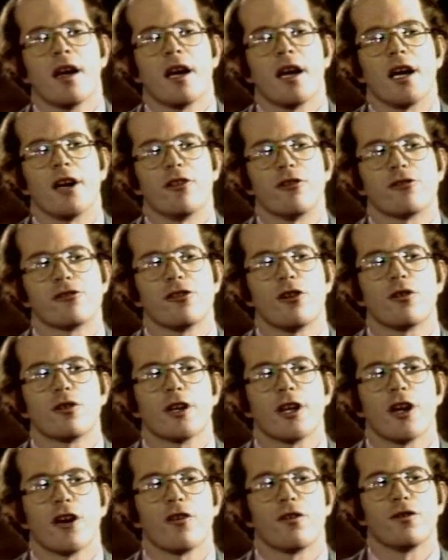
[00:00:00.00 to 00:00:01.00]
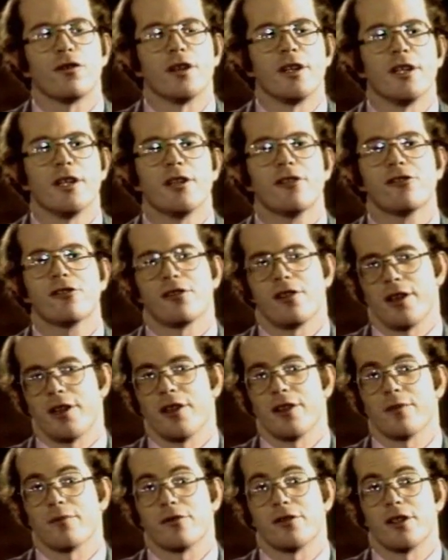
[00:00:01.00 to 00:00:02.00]
and they're so carefully insulating
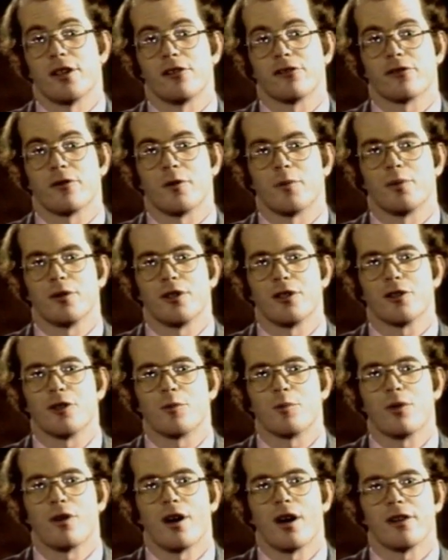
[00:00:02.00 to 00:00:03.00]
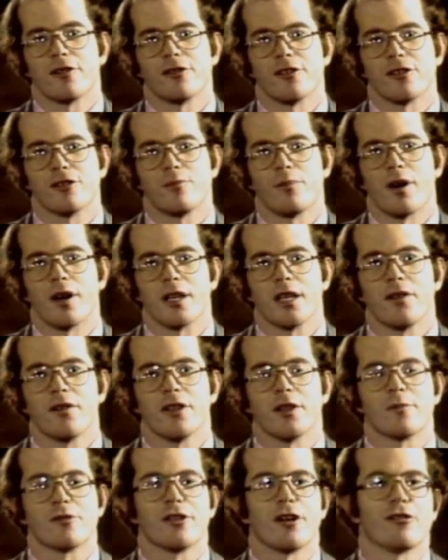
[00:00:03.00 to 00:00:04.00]
themselves in the political process by giving
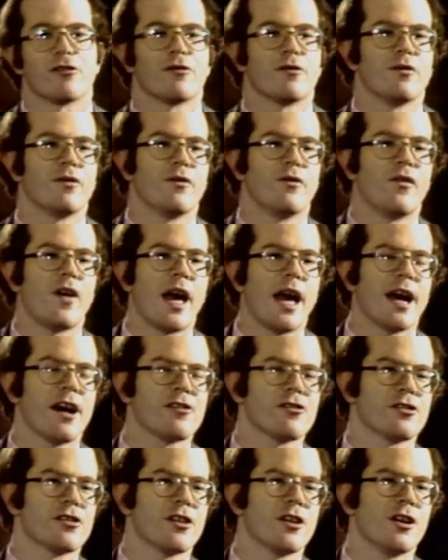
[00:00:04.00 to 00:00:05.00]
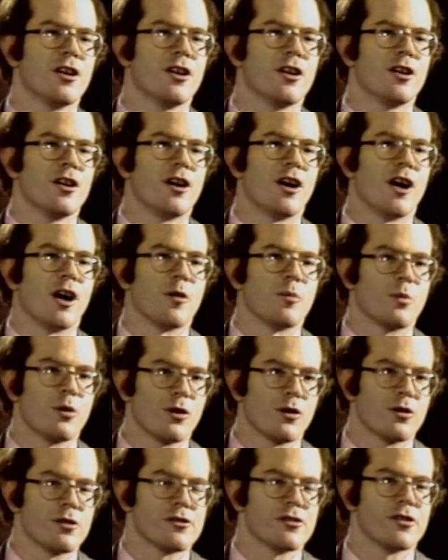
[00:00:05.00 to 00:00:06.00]
themselves vast uh,
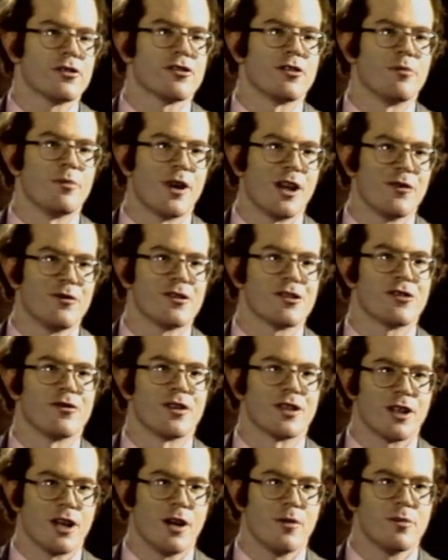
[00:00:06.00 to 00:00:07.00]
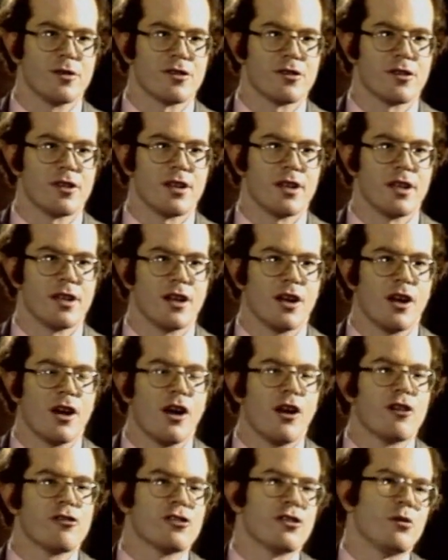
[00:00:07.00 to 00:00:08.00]
perquisites and benefits of incumbency.
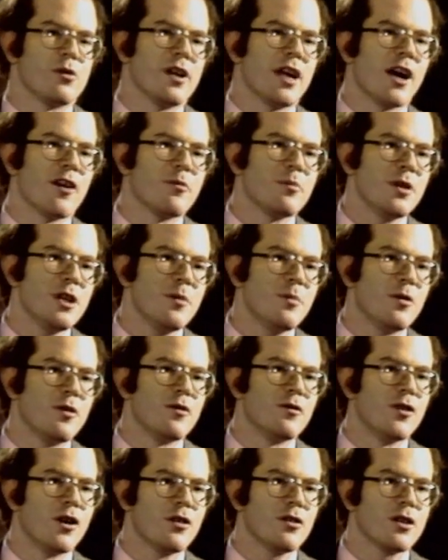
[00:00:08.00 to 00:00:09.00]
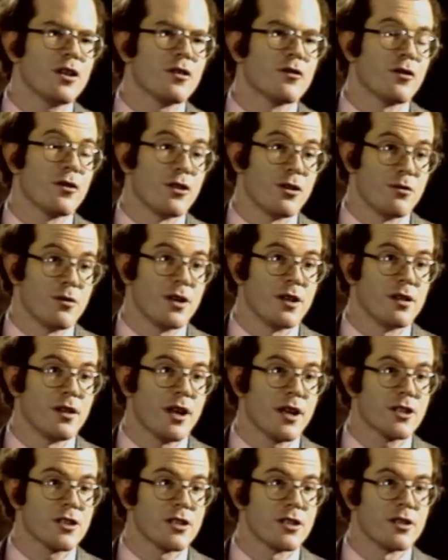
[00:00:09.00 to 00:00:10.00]
So we have people voting for their
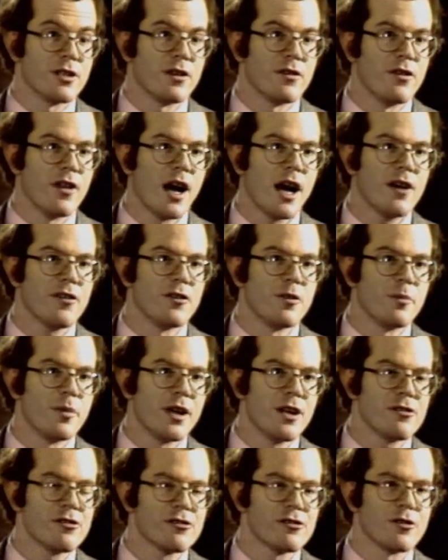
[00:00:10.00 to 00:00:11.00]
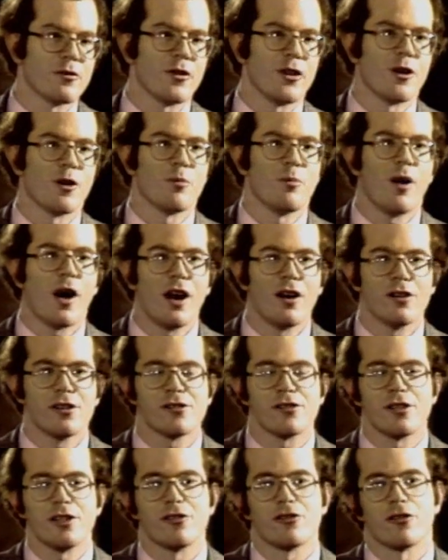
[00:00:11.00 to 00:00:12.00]
reelection not on the basis of their
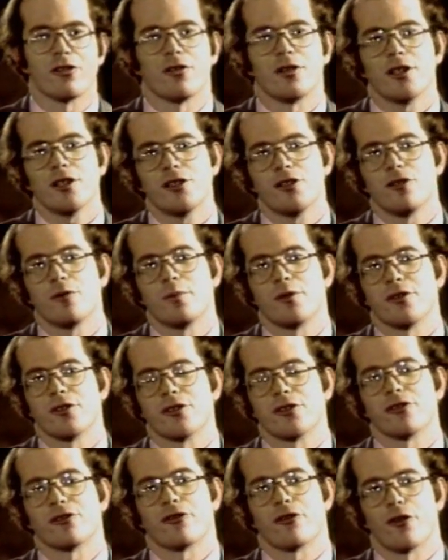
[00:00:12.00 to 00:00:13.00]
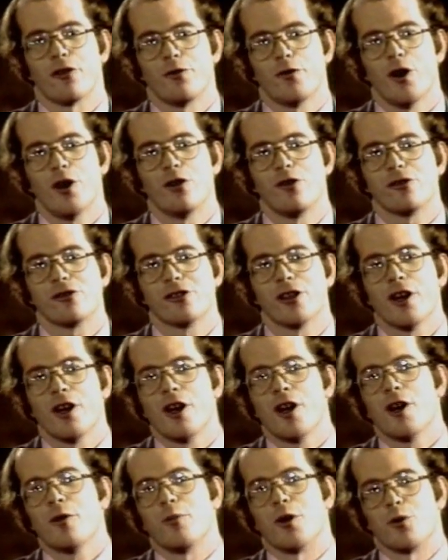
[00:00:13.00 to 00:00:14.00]
policies or their issue positions or their votes,
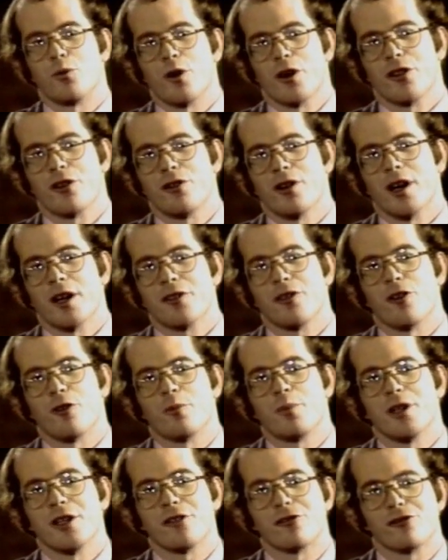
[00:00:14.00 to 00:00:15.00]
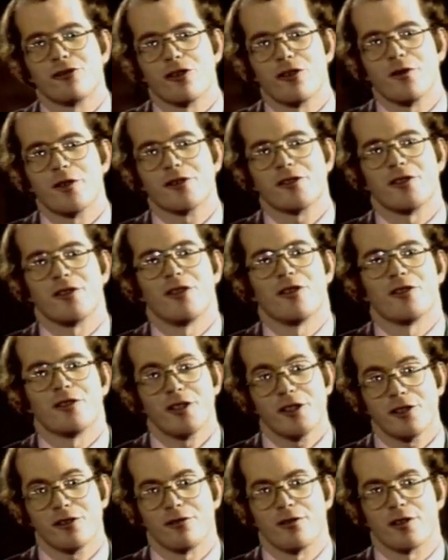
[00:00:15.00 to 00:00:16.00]
but whether or not they're being serviced in their
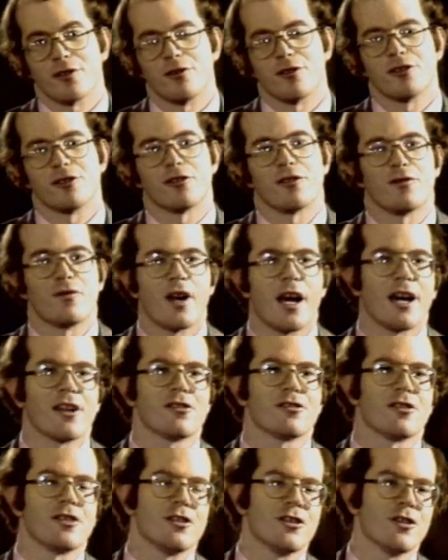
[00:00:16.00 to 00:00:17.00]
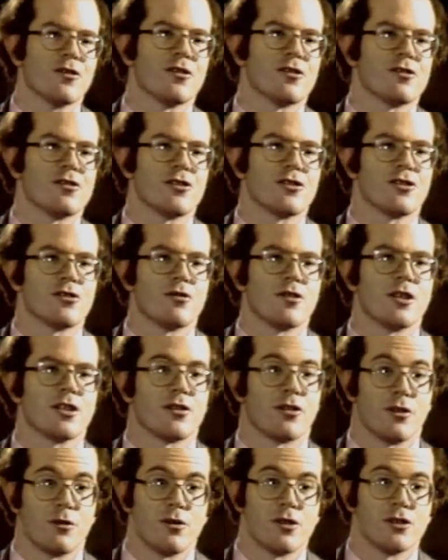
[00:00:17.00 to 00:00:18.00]
district, which is a vastly different situation
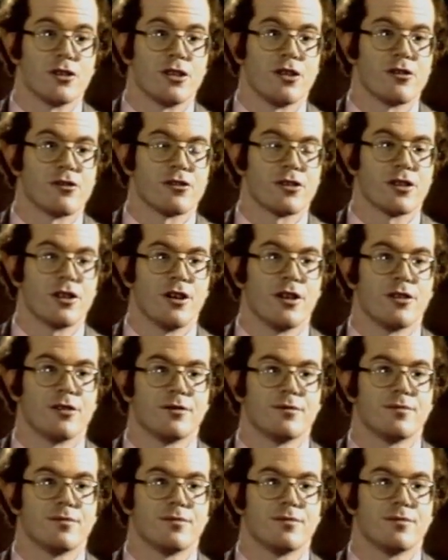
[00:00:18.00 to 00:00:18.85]
than it was years ago.